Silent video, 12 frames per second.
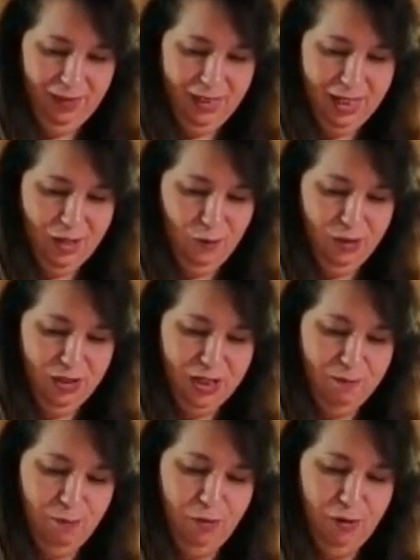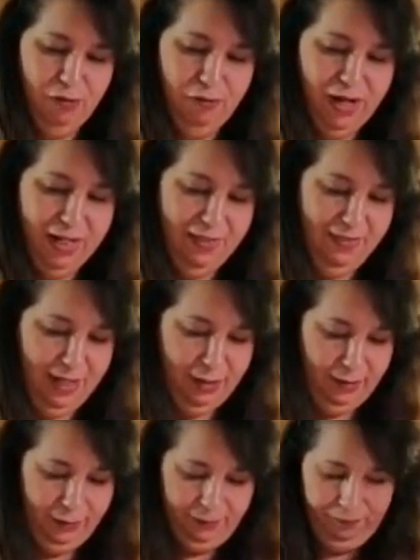So we just pour it right in there.
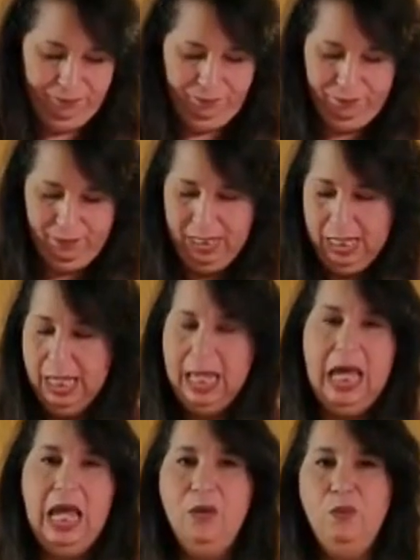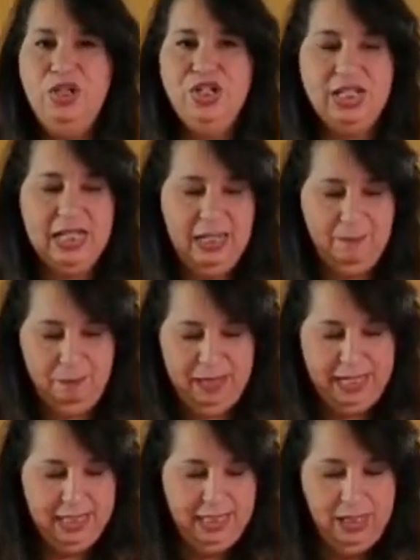And we just keep
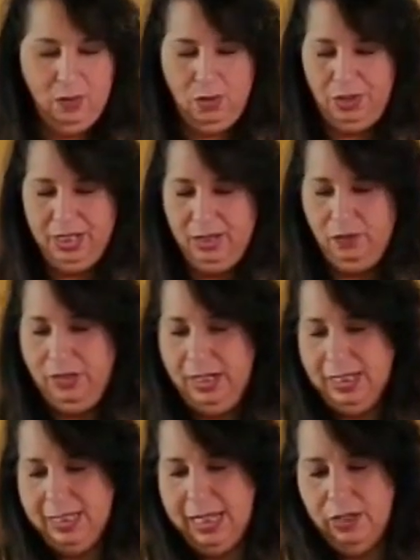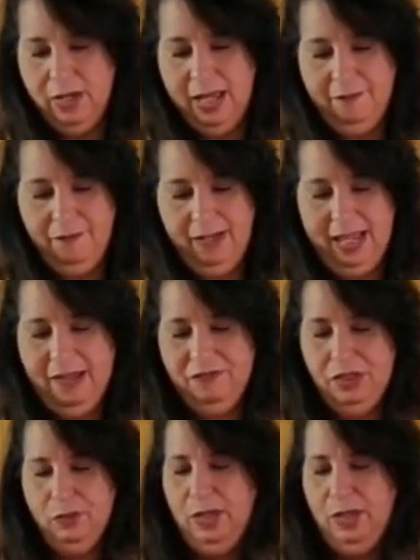blending all the ingredients that you have left.